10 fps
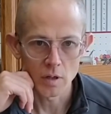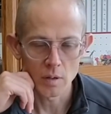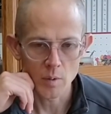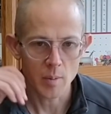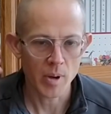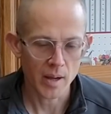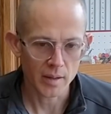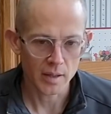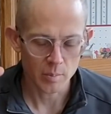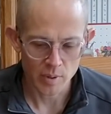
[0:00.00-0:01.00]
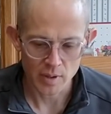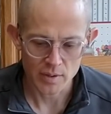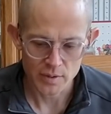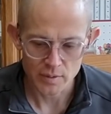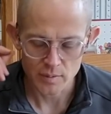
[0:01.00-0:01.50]
wet piling
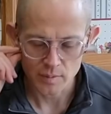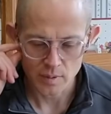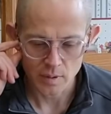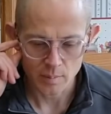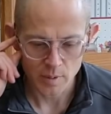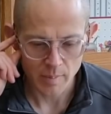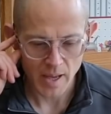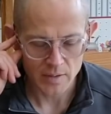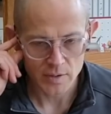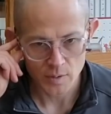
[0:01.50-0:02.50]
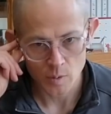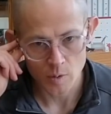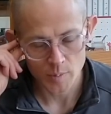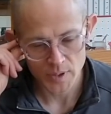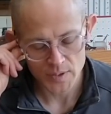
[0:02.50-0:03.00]
compared to the batch as a
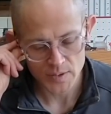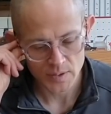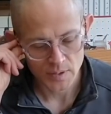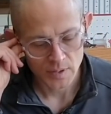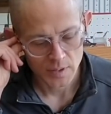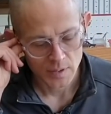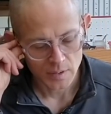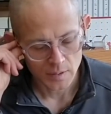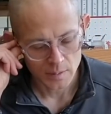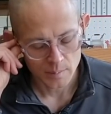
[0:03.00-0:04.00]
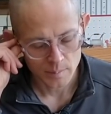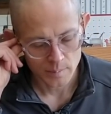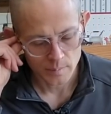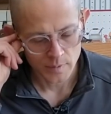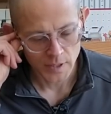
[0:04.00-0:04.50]
whole, because
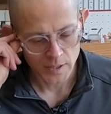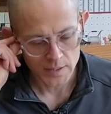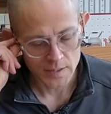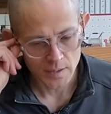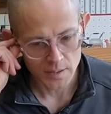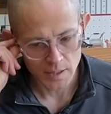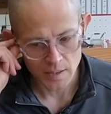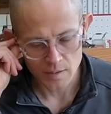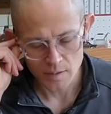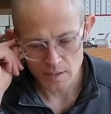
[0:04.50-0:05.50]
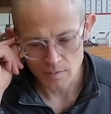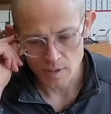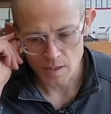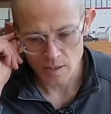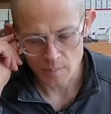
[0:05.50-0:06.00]
they get stuck together and they're
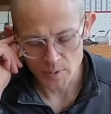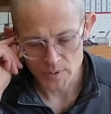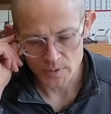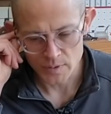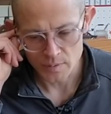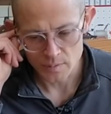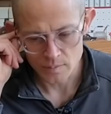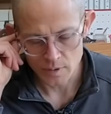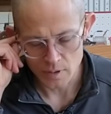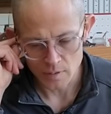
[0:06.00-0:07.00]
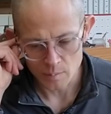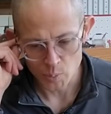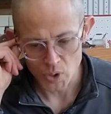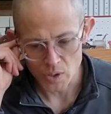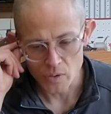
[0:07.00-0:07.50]
not able to, you know,
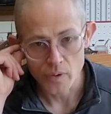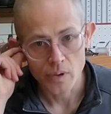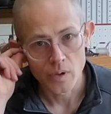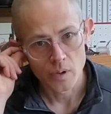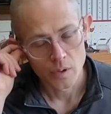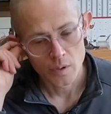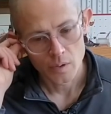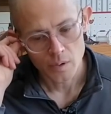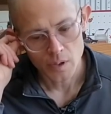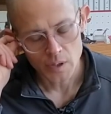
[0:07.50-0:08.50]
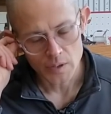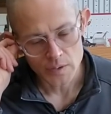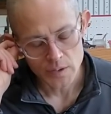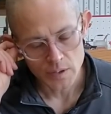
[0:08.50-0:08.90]
breathe. And